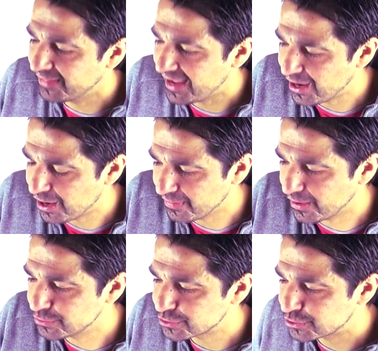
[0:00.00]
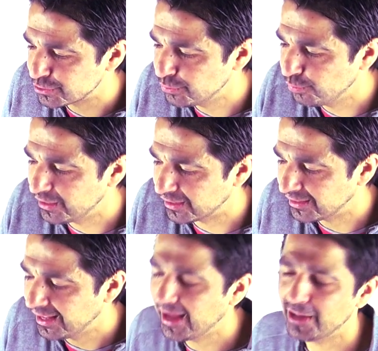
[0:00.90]
They are those two
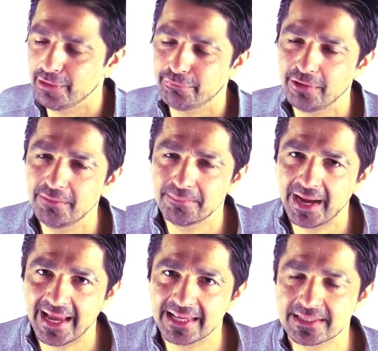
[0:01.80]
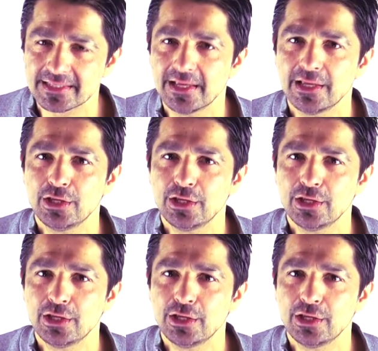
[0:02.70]
wheel at uh, the front bikes.